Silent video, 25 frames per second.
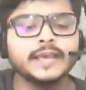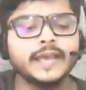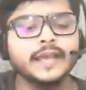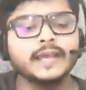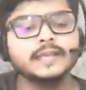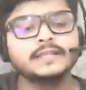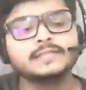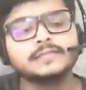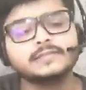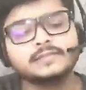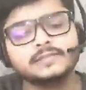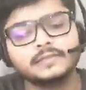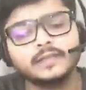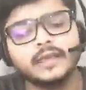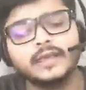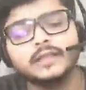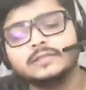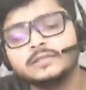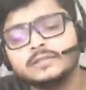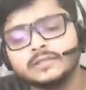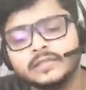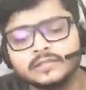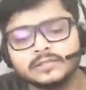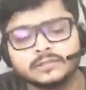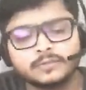
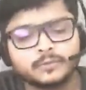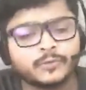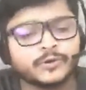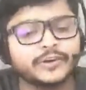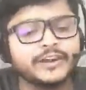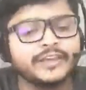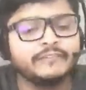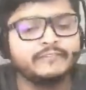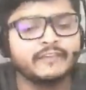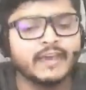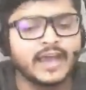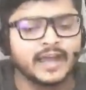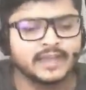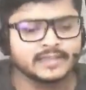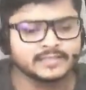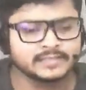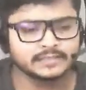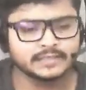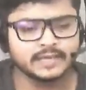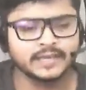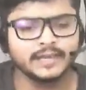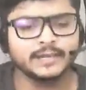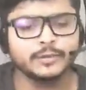It's pretty vast,